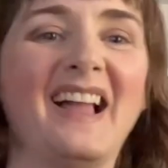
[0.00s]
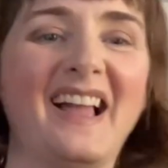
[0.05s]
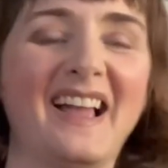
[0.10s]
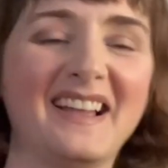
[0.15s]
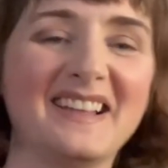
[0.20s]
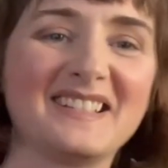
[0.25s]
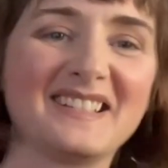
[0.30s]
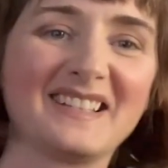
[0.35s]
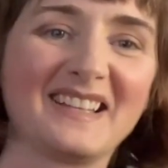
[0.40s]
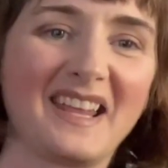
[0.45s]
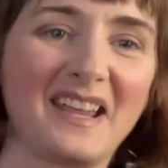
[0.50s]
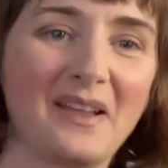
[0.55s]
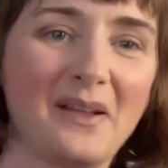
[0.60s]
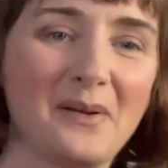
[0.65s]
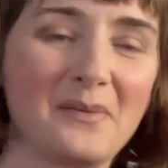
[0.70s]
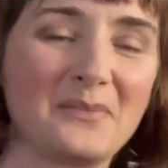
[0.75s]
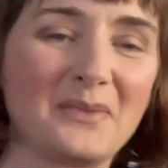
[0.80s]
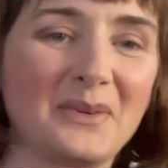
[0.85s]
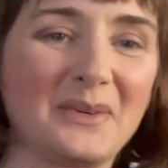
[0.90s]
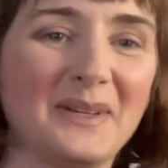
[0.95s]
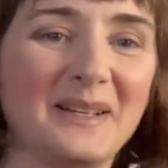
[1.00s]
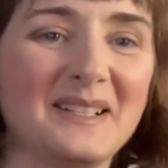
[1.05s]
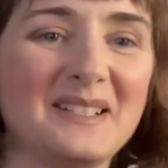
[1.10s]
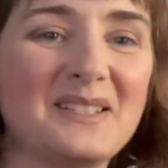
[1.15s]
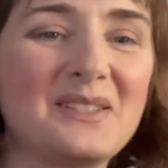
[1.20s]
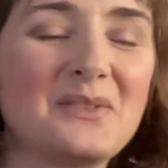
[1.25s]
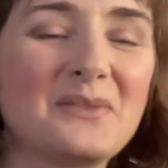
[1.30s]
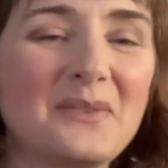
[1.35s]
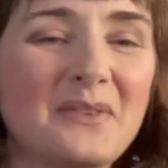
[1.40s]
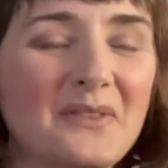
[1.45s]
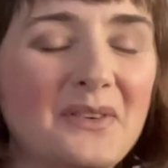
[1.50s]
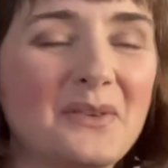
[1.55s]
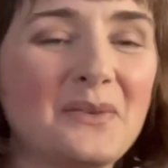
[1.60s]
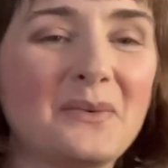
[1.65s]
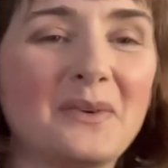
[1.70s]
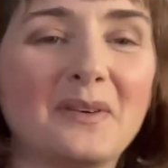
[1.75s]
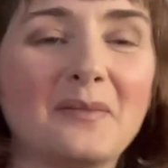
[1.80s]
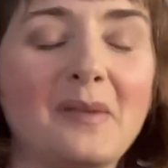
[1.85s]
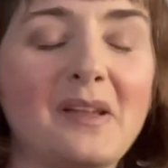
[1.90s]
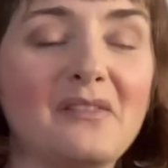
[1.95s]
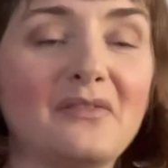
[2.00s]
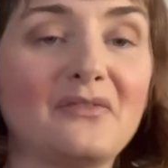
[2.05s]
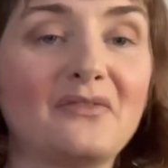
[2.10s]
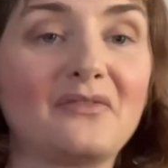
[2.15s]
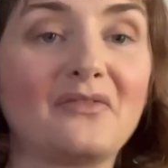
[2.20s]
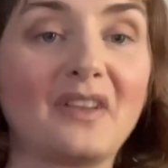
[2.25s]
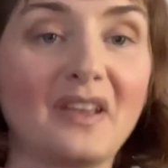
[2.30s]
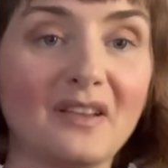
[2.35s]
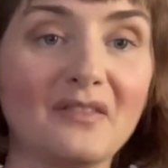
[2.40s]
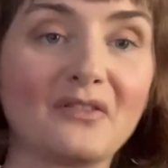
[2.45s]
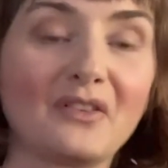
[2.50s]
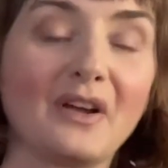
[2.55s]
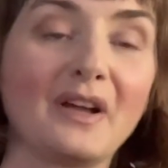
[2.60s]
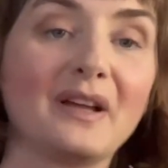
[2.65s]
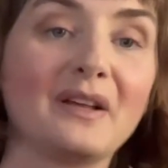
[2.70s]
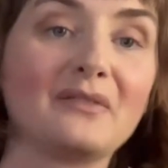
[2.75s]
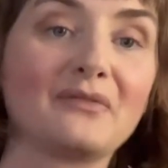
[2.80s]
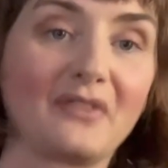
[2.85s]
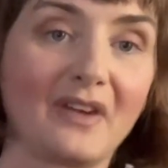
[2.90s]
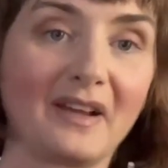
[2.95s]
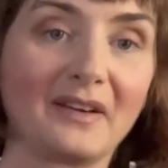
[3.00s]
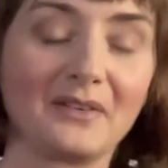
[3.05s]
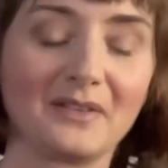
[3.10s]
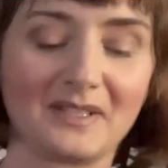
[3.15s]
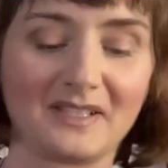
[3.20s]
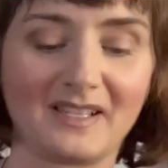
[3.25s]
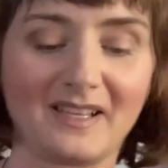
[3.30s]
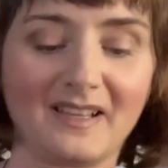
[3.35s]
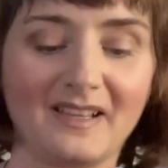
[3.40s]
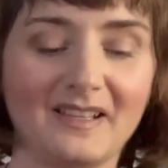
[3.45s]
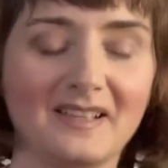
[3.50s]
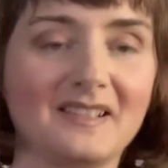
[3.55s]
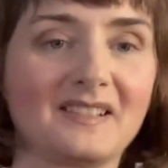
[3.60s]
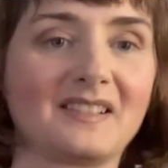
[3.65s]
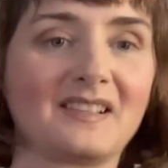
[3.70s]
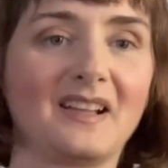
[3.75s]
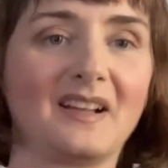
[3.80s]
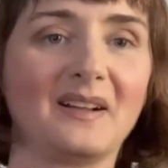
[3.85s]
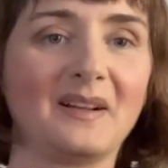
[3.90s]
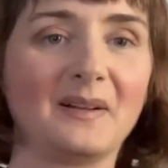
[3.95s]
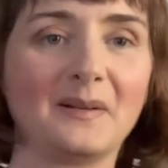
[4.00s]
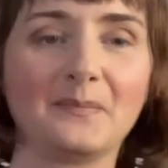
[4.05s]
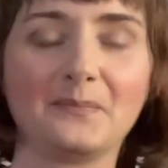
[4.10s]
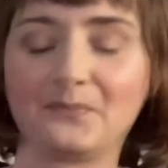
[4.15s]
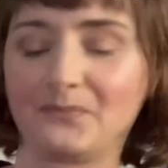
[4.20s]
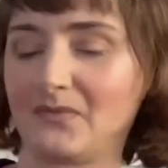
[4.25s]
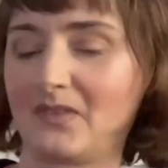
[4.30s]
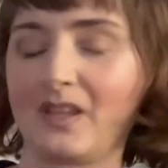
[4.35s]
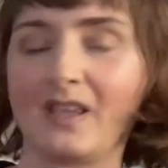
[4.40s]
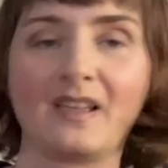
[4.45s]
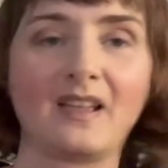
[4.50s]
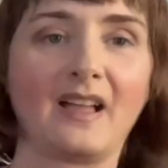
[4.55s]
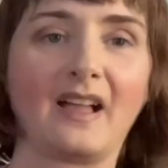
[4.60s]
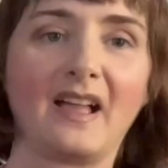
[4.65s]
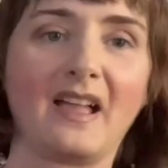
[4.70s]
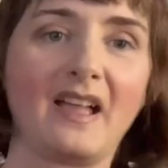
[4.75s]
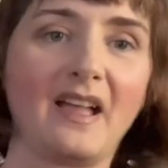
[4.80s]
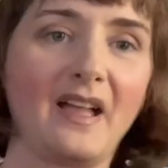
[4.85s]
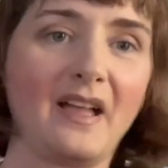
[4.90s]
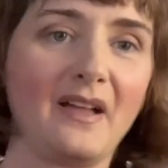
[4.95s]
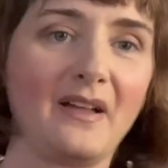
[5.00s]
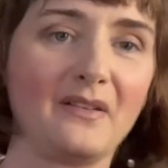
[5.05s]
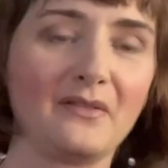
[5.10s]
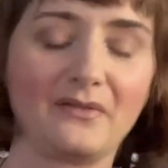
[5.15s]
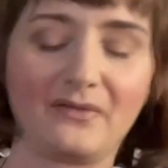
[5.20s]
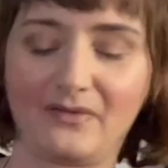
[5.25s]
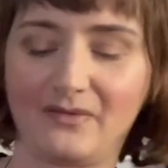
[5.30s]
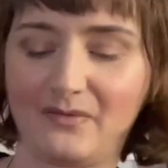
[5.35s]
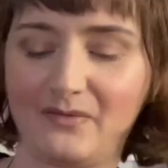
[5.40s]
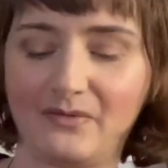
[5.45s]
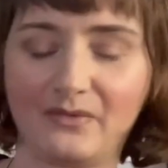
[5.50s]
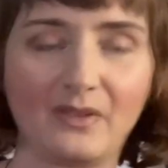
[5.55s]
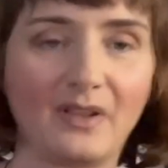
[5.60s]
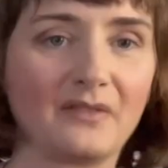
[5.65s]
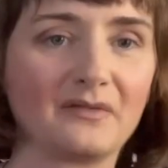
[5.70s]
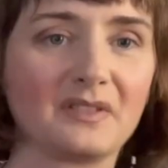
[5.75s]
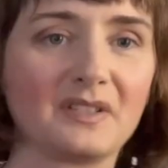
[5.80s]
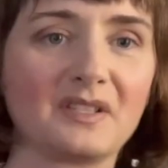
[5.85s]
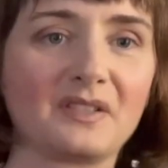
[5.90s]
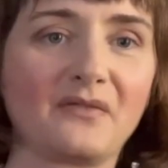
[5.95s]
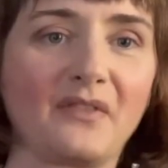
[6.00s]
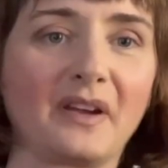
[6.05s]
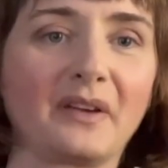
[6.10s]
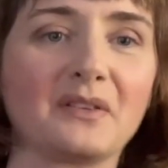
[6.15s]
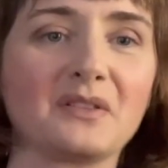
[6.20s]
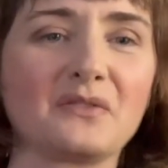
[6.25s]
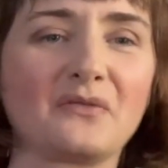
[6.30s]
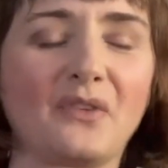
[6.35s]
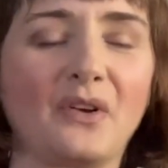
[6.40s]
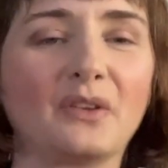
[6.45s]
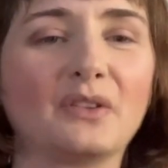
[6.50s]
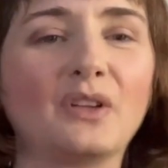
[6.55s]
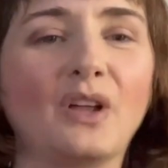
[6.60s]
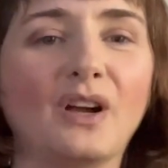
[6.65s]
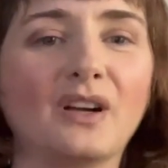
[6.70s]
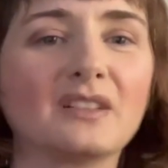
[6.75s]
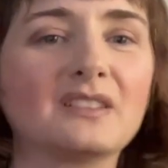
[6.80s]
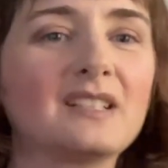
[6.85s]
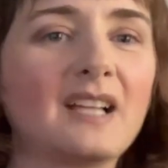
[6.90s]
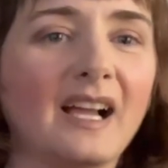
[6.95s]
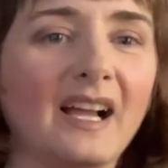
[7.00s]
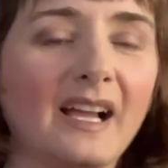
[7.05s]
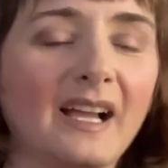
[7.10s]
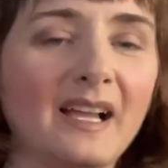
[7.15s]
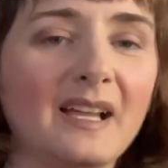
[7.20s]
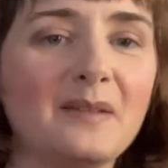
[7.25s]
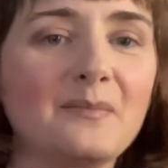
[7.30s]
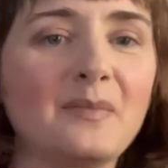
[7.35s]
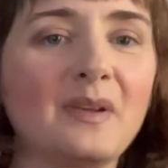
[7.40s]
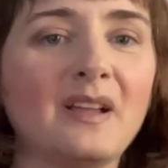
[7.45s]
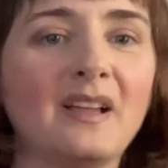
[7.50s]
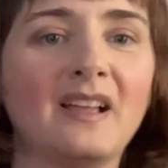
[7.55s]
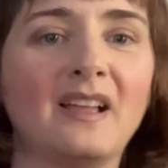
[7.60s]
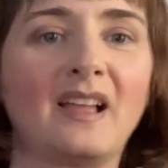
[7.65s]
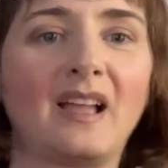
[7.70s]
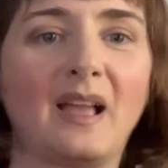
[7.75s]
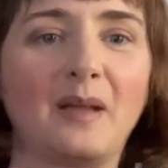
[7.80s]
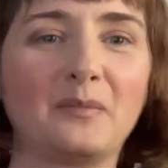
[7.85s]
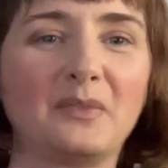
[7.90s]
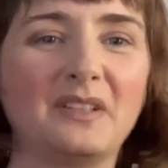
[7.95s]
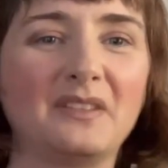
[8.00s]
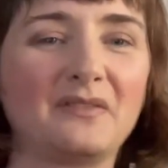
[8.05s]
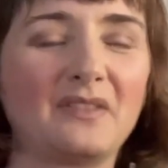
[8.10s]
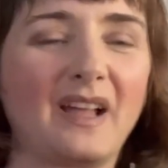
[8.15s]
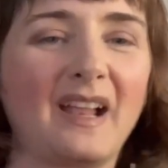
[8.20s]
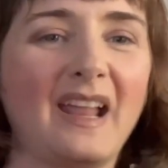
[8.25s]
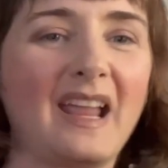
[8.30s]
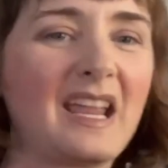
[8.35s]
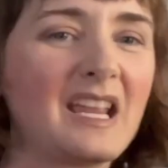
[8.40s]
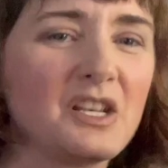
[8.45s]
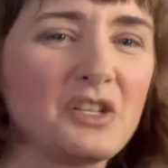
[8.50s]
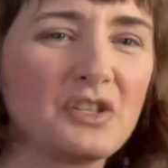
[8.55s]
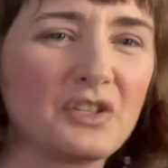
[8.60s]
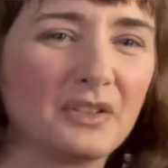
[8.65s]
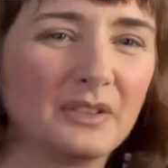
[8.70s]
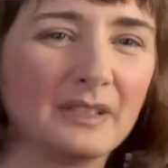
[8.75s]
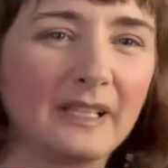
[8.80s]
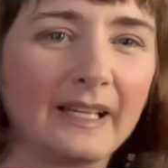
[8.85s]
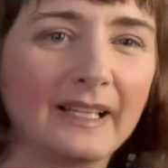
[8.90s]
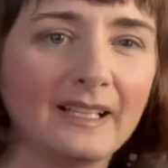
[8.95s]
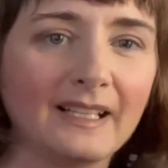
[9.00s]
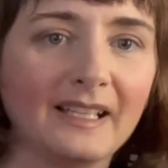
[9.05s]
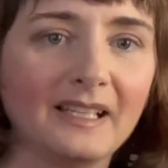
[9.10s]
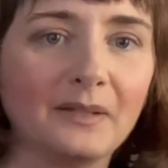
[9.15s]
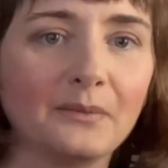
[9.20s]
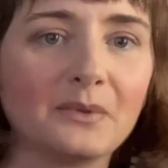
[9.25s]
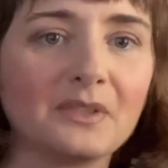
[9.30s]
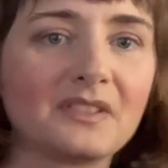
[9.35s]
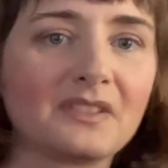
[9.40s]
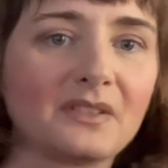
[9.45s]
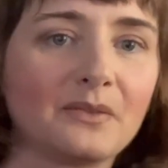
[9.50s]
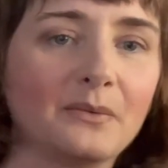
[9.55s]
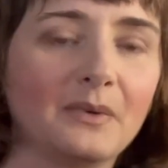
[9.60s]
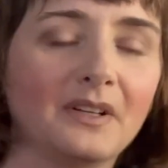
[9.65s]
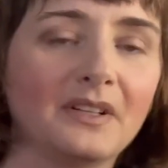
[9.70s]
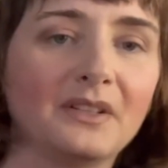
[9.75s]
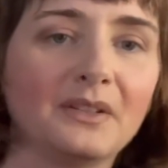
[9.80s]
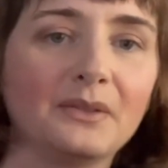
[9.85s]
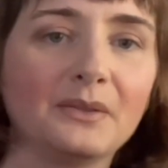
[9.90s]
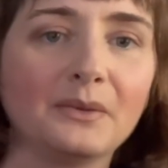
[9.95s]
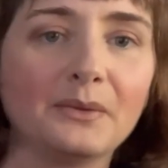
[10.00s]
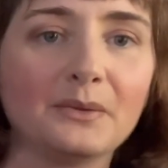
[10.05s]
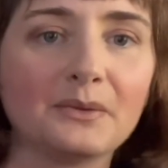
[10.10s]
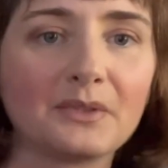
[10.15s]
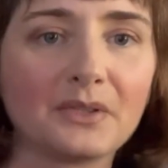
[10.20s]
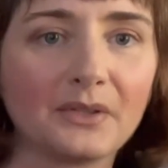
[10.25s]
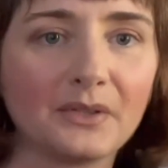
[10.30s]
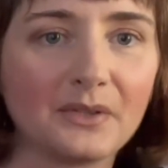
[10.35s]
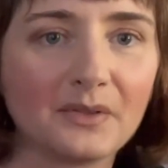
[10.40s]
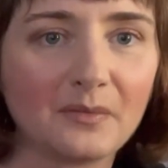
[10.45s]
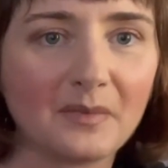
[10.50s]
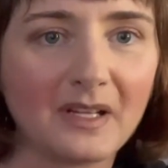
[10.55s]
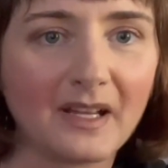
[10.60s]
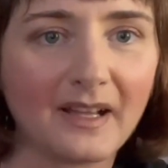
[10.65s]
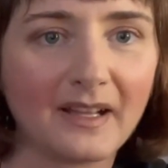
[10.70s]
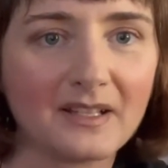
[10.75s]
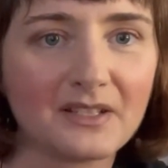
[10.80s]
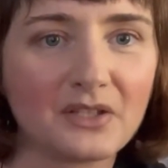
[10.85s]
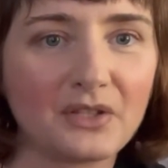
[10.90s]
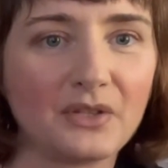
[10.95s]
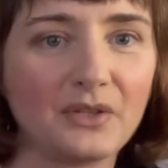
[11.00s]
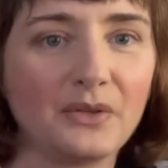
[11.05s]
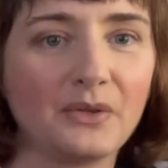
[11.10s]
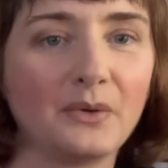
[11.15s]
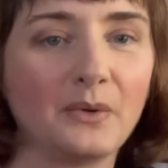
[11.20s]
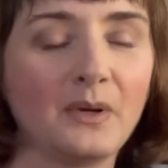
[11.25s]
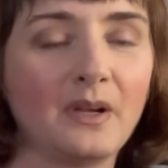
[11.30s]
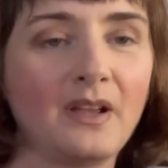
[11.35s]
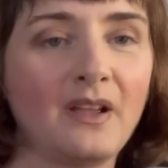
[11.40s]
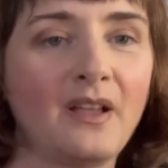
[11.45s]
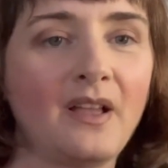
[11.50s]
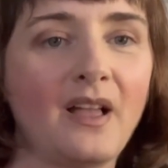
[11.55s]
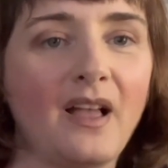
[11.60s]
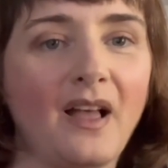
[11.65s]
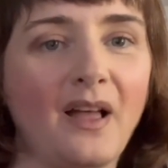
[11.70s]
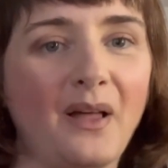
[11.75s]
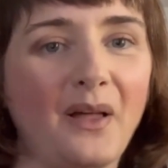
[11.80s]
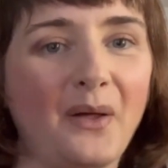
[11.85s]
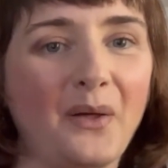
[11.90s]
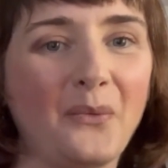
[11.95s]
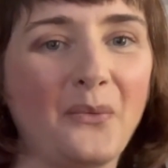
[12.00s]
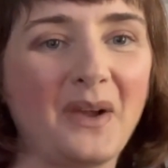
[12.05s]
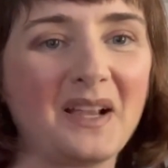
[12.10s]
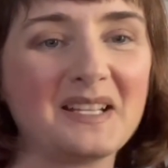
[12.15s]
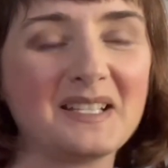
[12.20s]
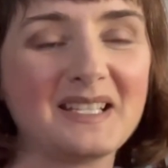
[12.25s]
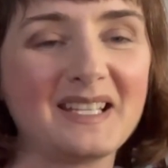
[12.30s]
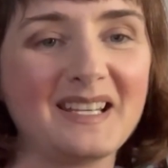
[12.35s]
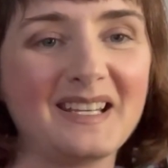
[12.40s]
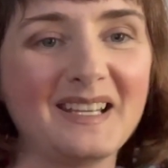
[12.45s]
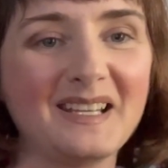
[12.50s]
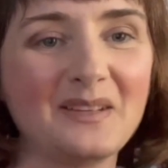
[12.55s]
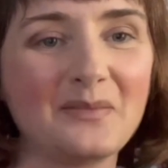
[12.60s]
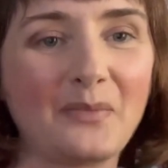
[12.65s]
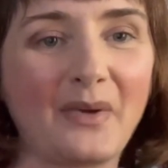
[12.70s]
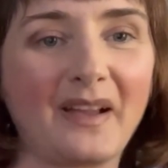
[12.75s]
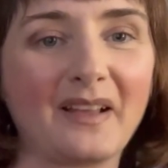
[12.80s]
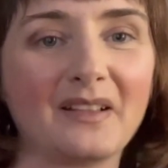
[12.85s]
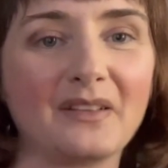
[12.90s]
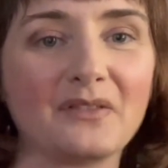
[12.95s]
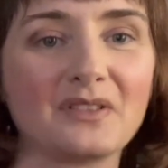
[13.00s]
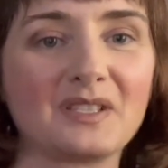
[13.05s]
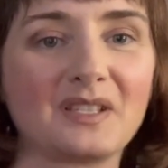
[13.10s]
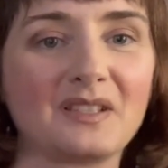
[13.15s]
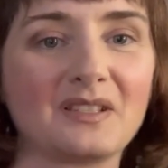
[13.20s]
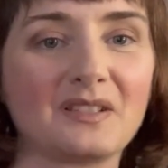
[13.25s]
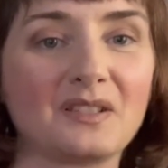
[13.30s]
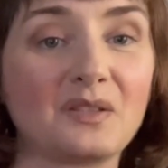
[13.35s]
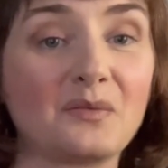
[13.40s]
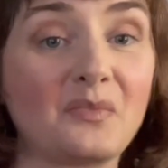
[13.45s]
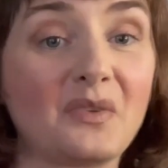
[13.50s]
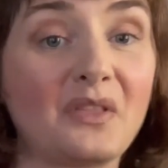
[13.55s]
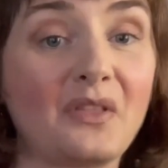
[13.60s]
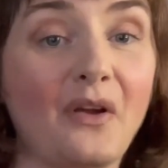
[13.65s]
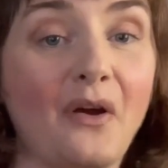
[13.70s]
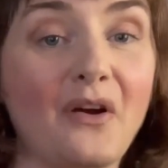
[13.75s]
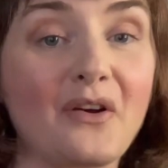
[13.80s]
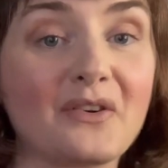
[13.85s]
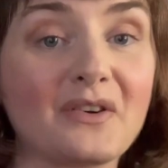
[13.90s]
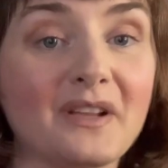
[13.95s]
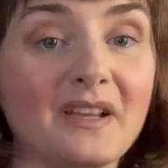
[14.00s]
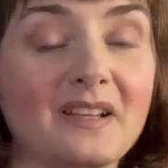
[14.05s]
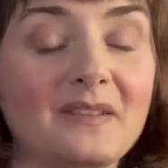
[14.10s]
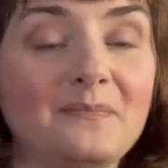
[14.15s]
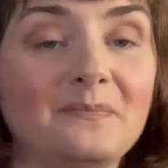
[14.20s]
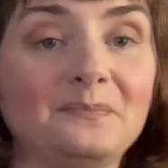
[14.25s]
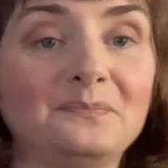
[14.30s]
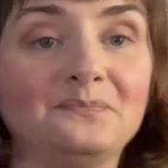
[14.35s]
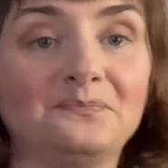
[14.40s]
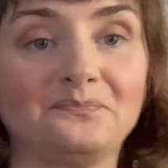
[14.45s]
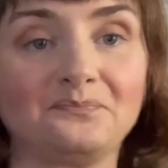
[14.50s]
And today I'm going to review one of my favorite fragrances. I have loved this fragrance for a long time. I believe that Angel lately was the one who turned me on to White Tea by Elizabeth Arden.